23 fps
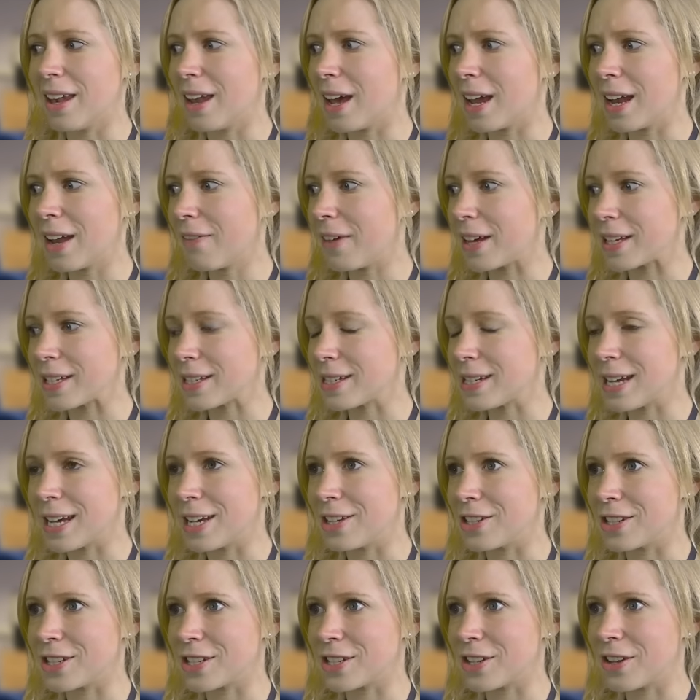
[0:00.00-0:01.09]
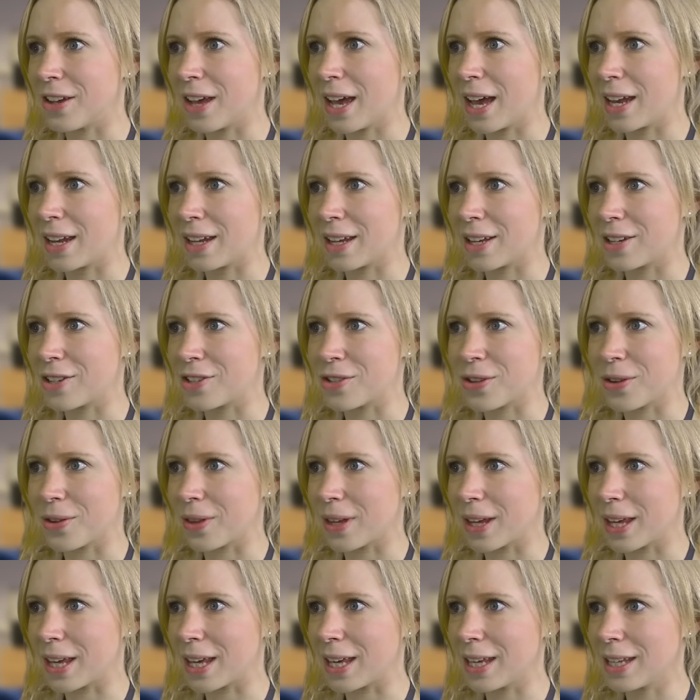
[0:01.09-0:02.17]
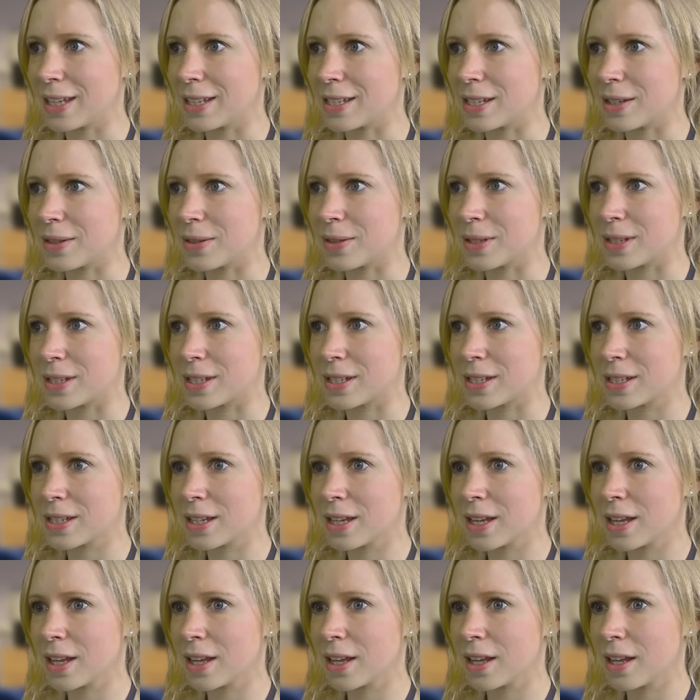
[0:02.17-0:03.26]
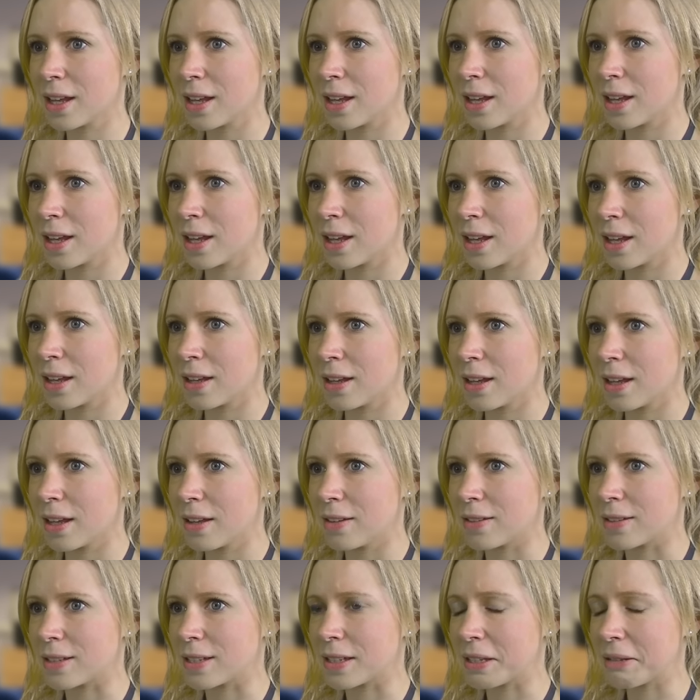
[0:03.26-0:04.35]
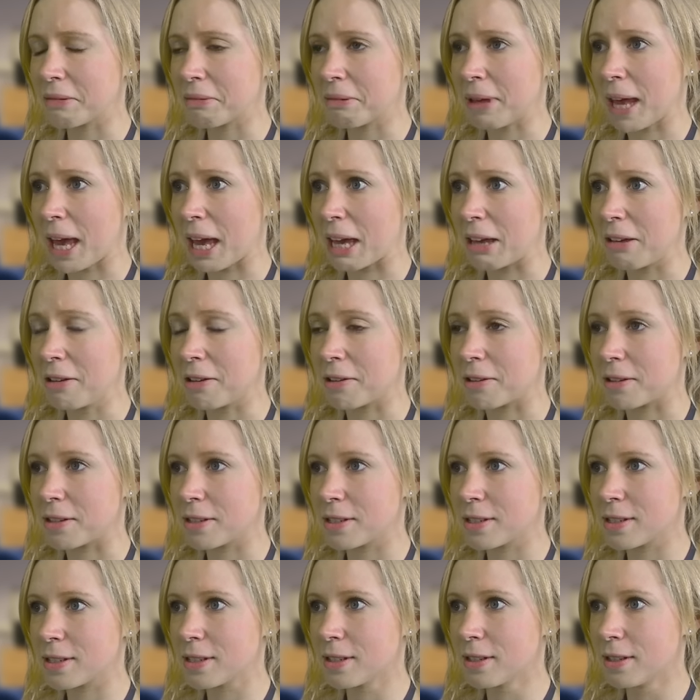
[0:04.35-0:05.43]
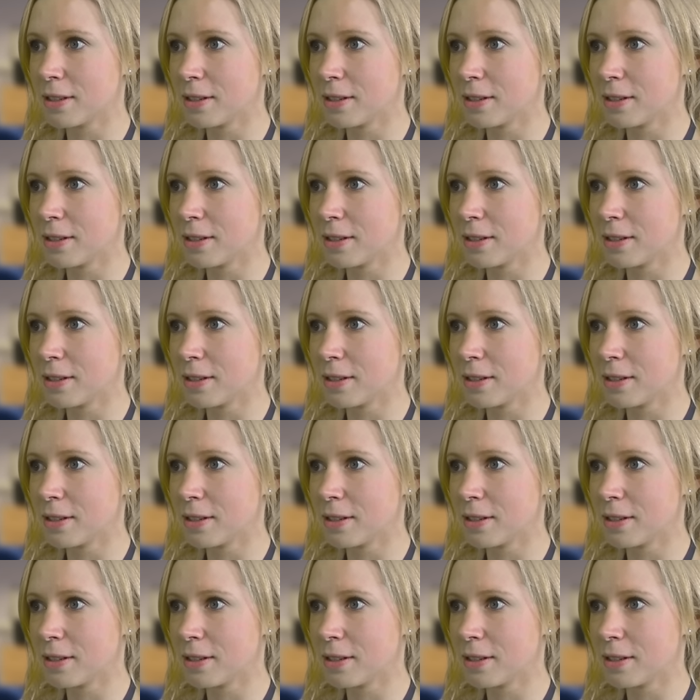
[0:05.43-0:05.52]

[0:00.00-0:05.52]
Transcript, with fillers: none of us teachers knew how to control the kids. It was, it was chaos.